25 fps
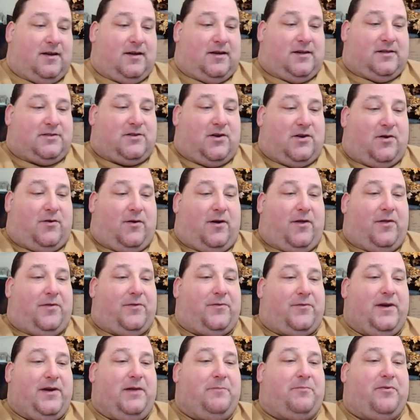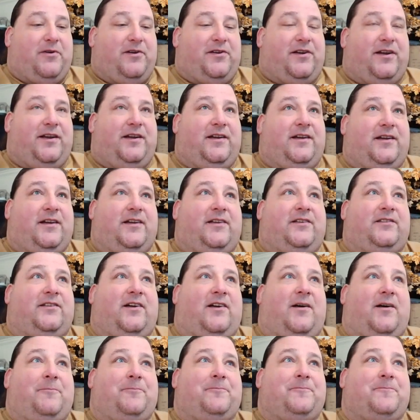So, 3D printing is,
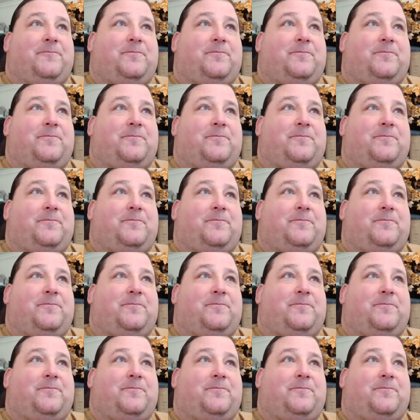um,